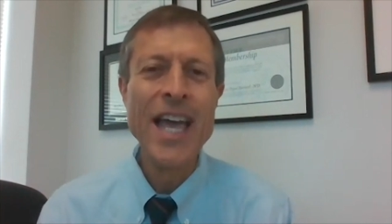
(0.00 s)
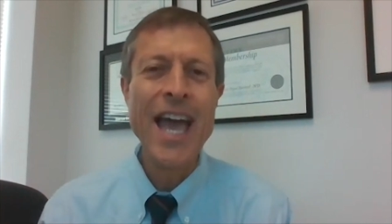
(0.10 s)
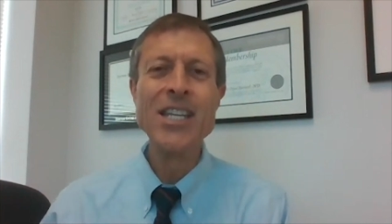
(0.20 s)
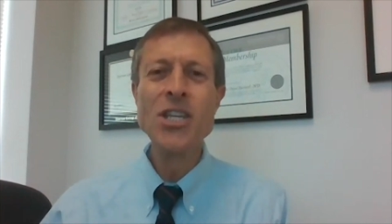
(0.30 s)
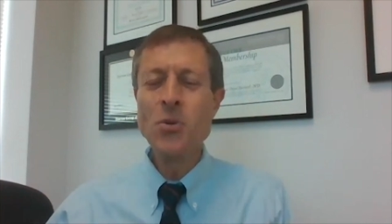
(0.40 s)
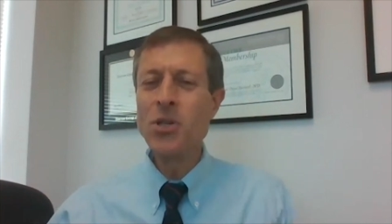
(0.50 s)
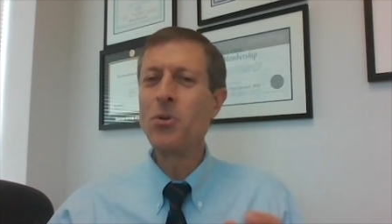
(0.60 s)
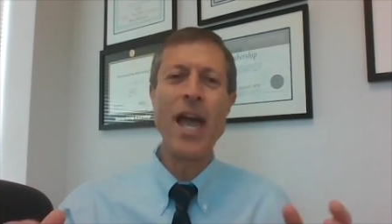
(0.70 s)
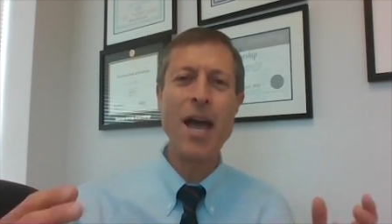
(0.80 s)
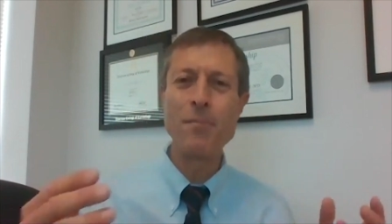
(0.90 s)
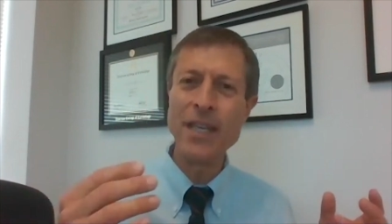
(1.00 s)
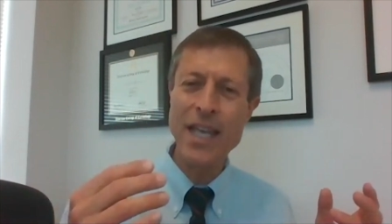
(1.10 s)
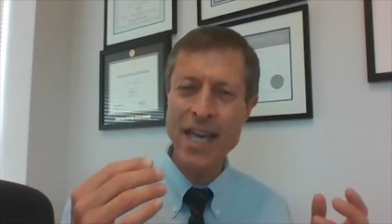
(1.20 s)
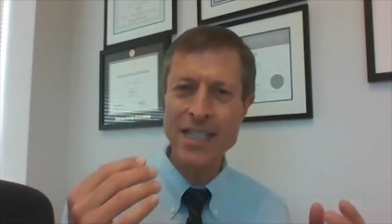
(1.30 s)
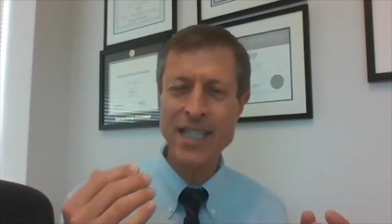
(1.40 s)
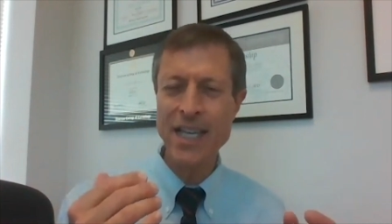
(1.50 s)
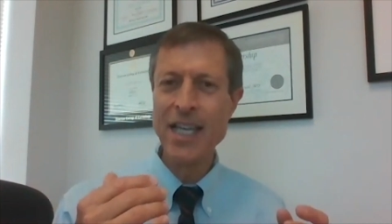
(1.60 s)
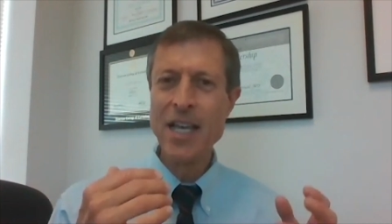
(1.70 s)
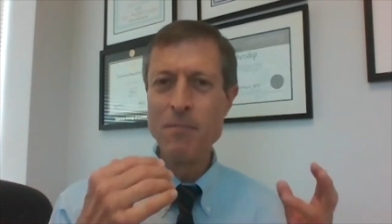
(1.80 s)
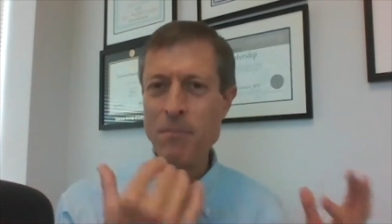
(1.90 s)
And you knew you were happy as a
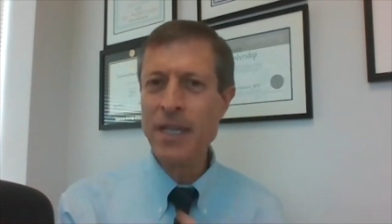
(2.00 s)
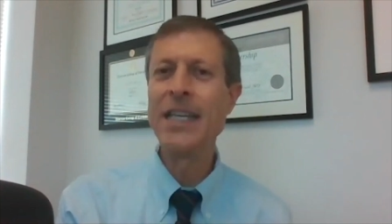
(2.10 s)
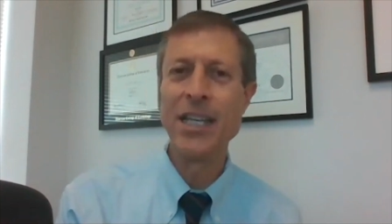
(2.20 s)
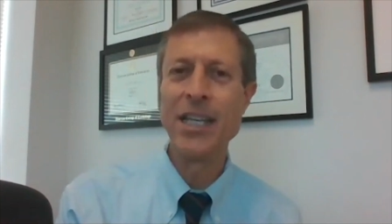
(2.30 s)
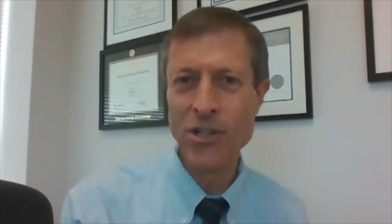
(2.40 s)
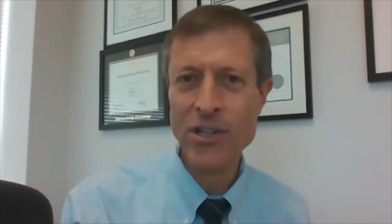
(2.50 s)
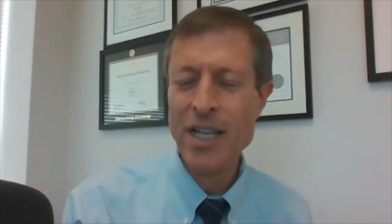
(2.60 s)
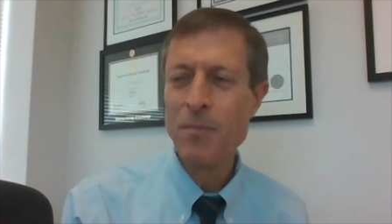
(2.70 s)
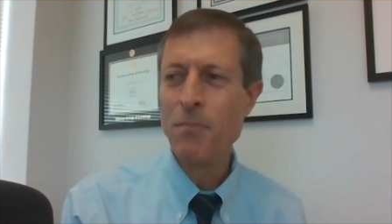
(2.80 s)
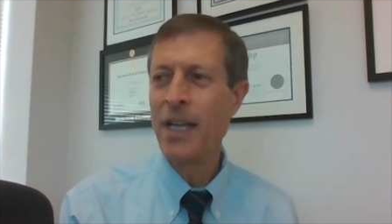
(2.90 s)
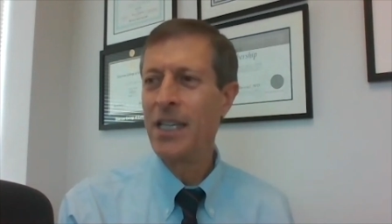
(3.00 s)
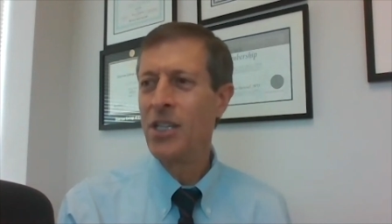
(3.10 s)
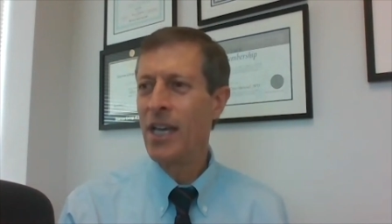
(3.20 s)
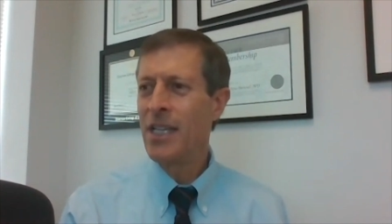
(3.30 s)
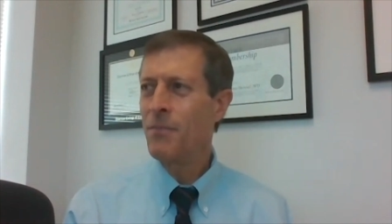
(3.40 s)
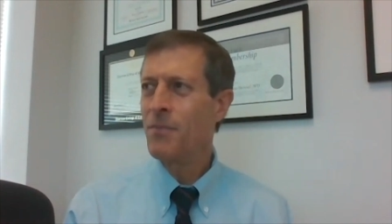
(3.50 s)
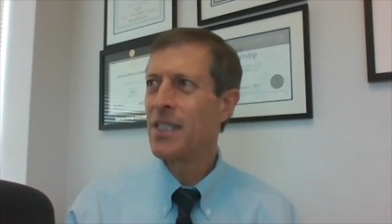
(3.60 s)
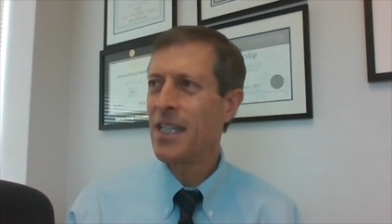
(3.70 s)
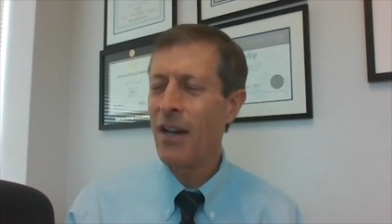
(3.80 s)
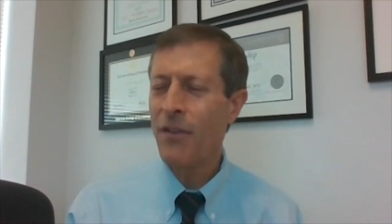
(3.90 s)
meat eater, but you end up
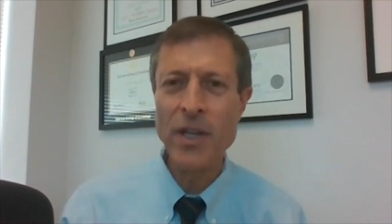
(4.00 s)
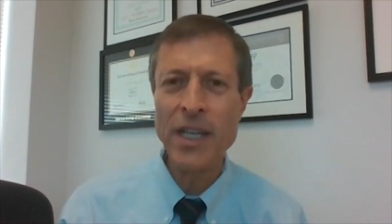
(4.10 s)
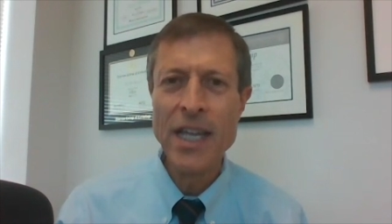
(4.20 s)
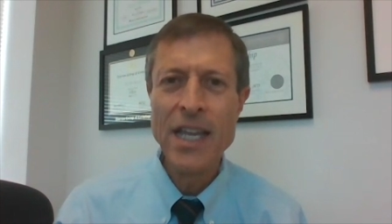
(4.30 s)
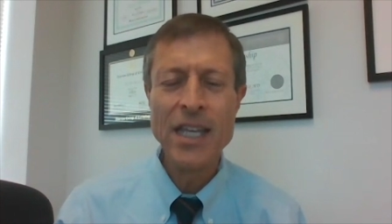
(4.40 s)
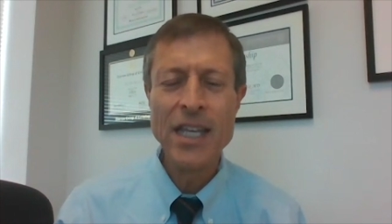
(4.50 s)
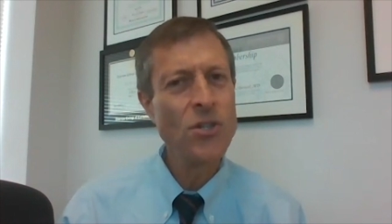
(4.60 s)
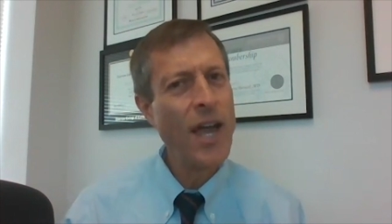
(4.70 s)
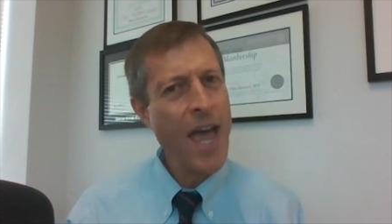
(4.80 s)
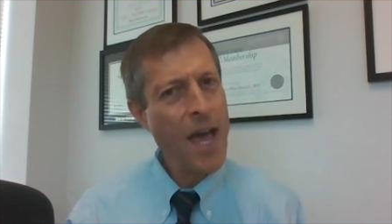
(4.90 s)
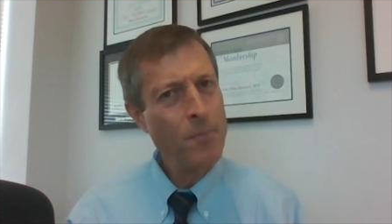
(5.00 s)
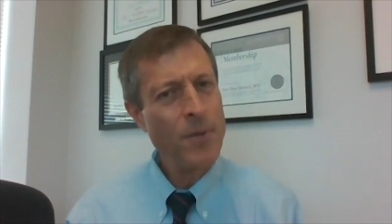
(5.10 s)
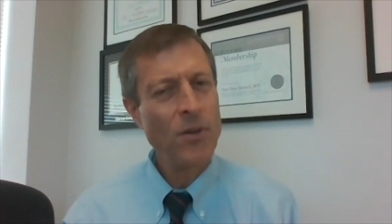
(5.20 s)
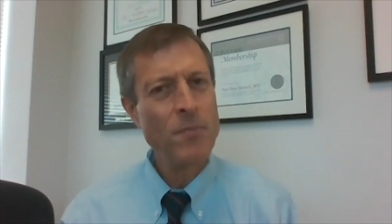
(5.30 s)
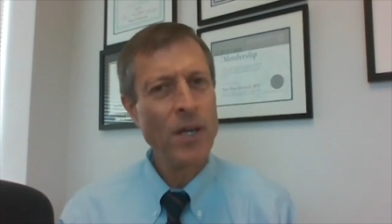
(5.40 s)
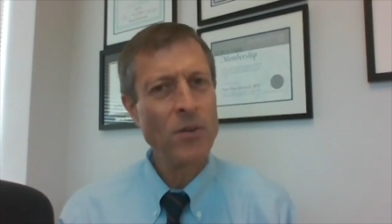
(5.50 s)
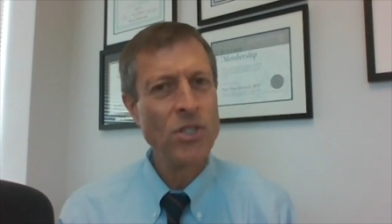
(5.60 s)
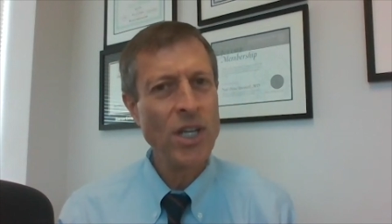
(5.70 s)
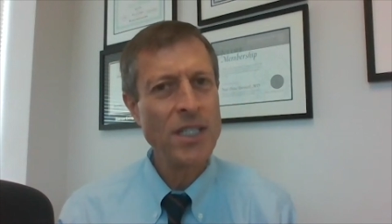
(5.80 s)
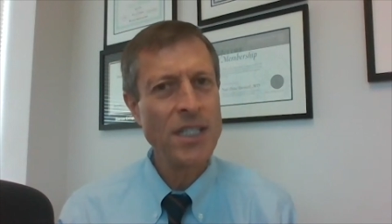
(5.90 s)
discovering that you're happier and better
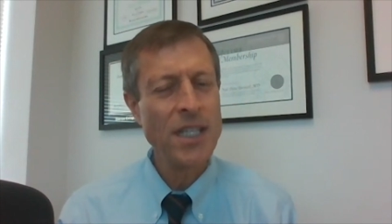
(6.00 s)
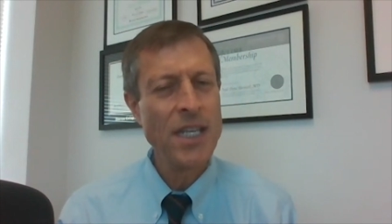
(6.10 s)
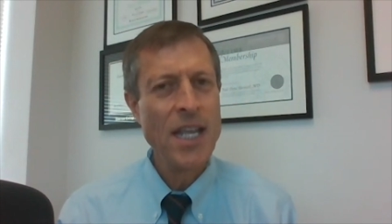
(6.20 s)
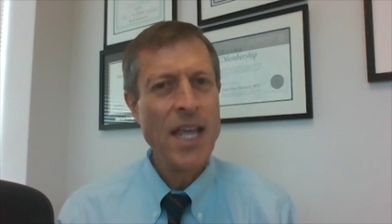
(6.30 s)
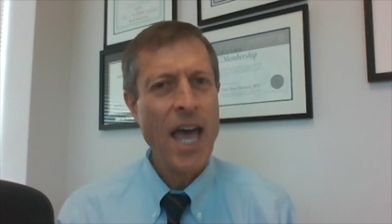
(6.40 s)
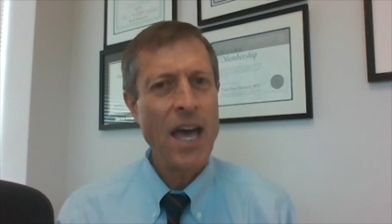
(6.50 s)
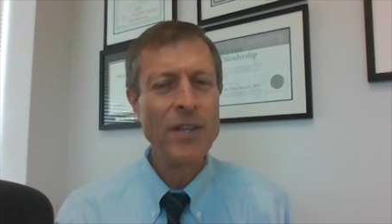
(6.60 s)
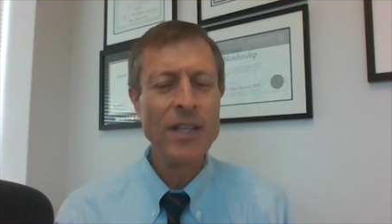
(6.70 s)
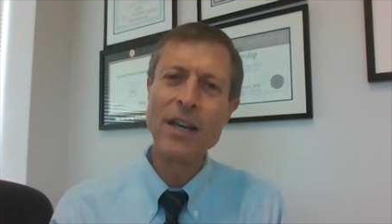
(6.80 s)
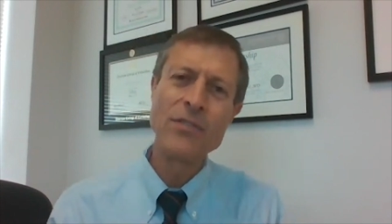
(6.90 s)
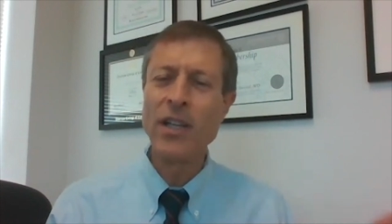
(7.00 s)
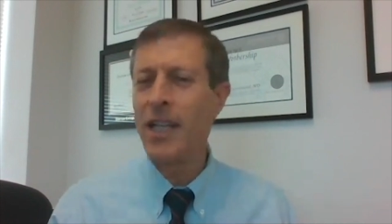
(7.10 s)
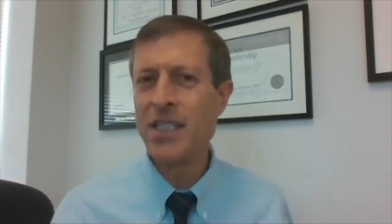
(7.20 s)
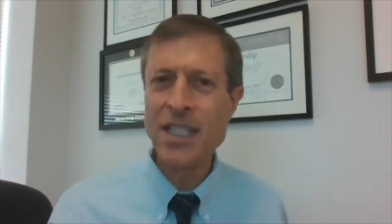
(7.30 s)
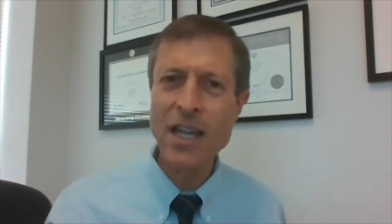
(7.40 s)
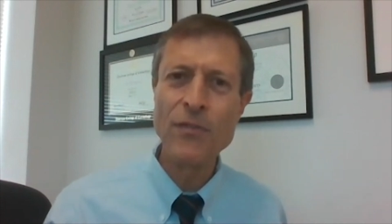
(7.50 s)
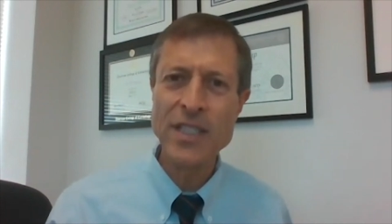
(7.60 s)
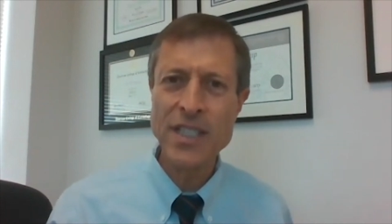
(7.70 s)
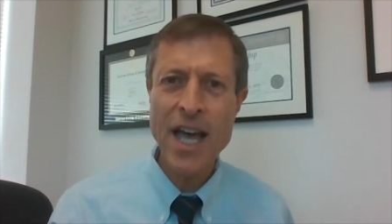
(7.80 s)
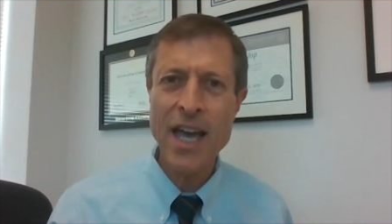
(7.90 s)
adjusted, having left all that stuff
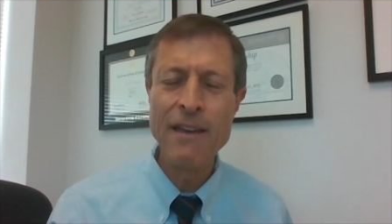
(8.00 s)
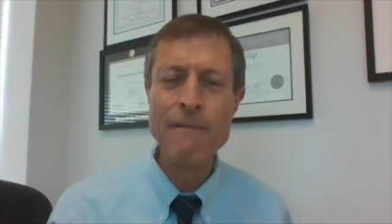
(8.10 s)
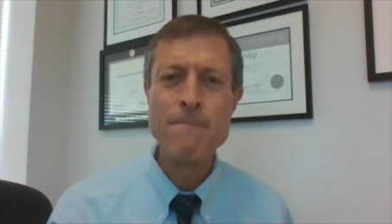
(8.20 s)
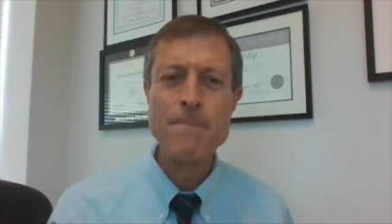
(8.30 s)
aside,